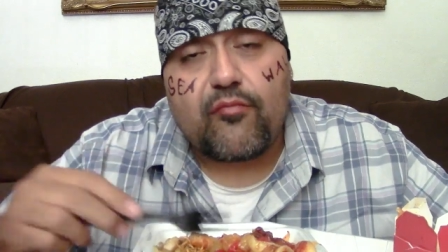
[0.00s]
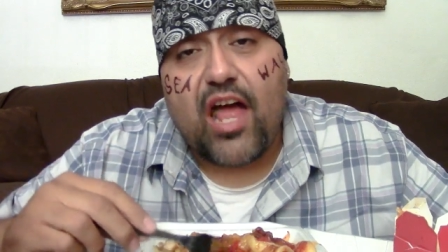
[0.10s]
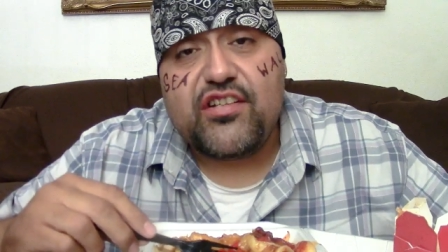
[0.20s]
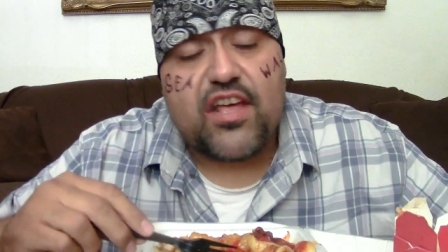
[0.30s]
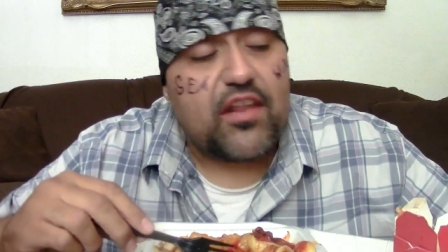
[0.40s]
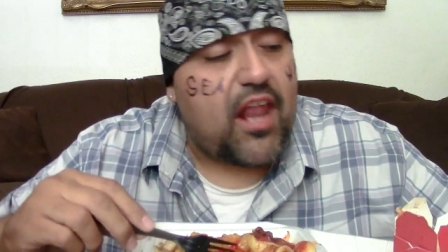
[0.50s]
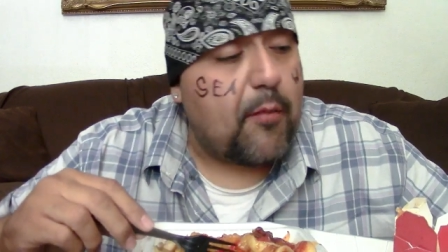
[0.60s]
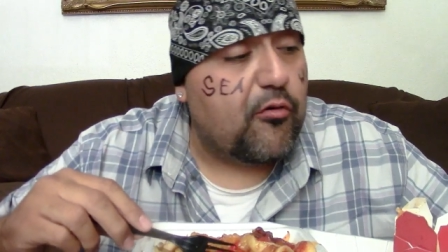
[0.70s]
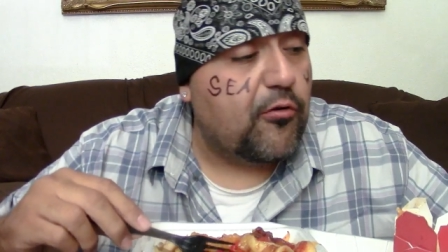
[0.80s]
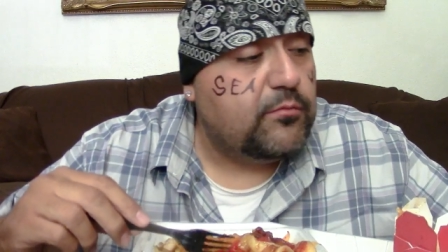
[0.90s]
I saw the
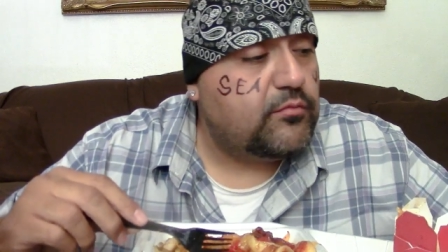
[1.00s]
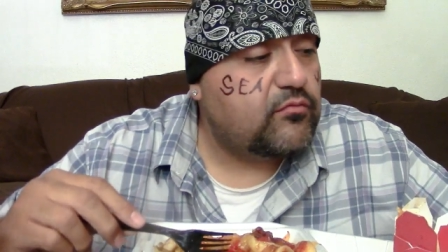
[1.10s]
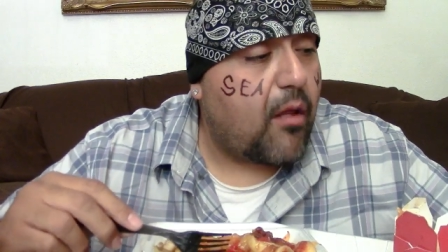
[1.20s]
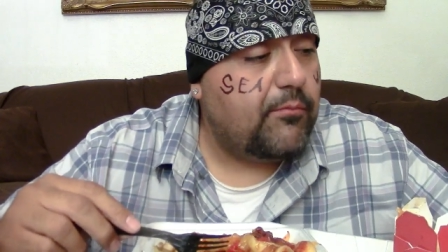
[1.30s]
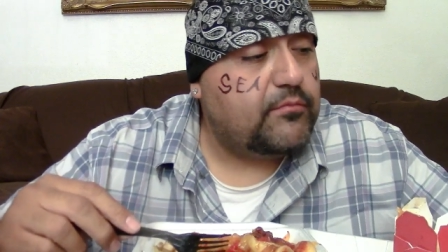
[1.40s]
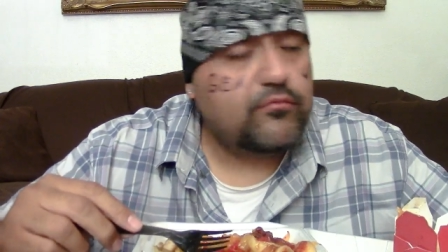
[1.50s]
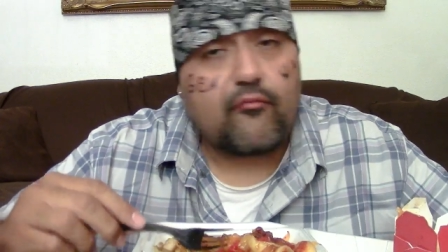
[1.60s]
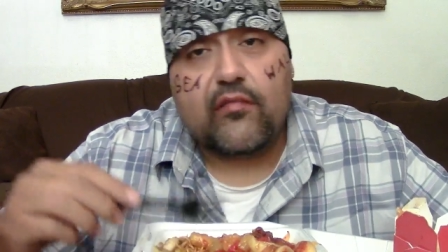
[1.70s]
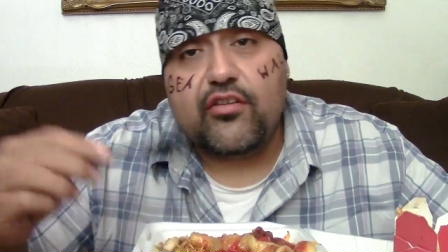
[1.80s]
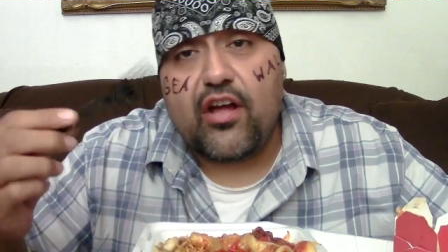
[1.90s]
light, bro.
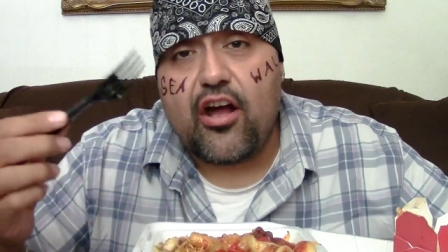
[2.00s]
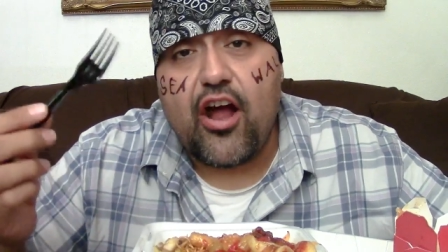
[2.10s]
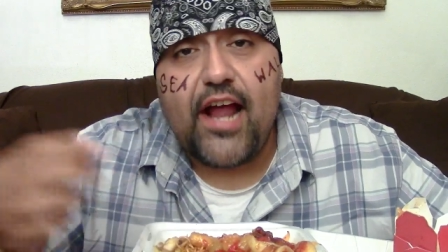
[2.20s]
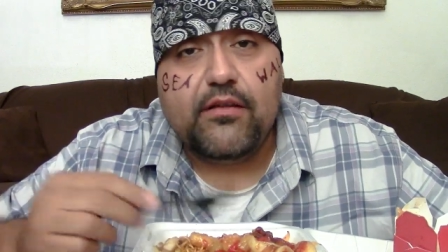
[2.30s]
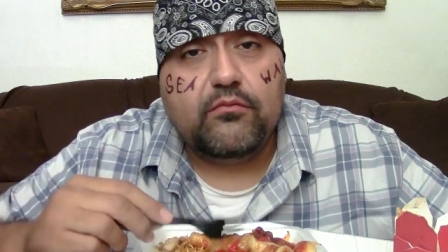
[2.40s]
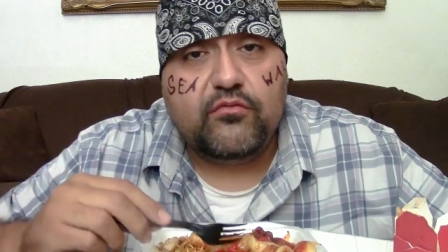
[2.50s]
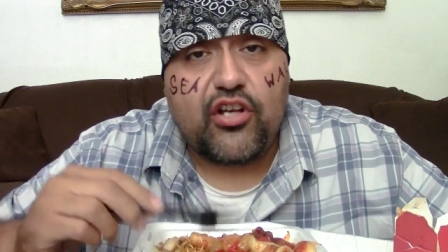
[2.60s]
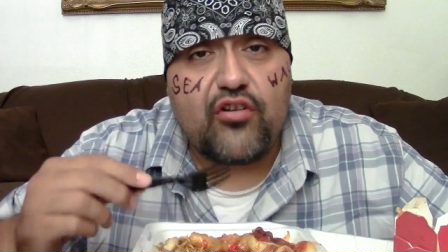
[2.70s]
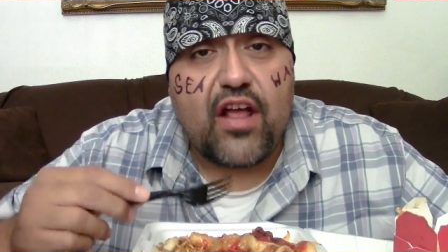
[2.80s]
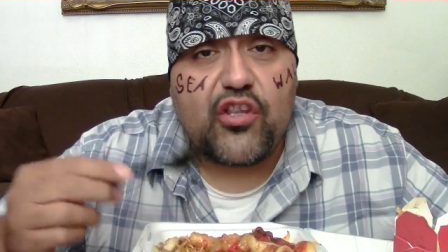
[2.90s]
They're like, all right,
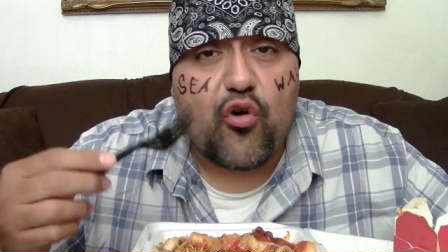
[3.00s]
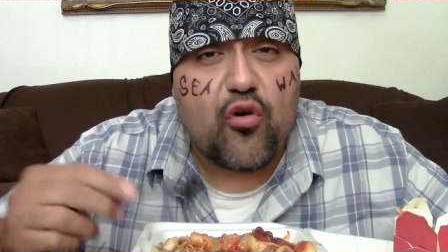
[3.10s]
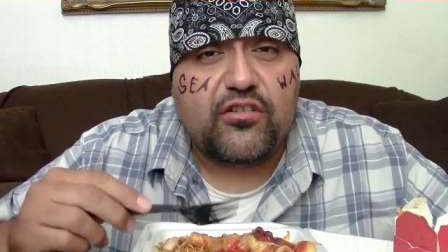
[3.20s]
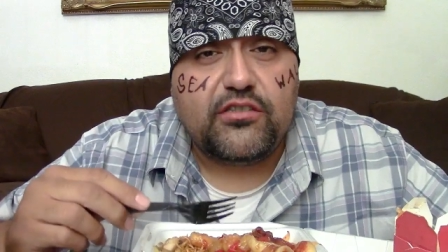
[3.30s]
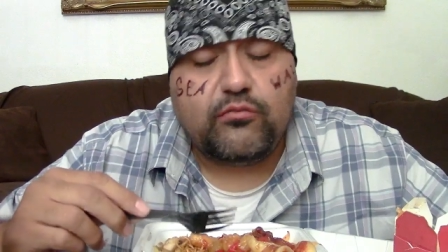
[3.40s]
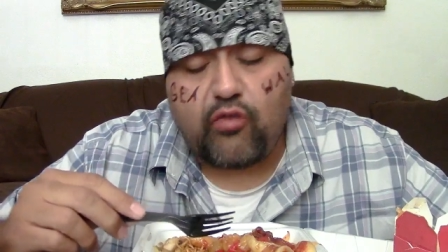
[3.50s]
you're not course.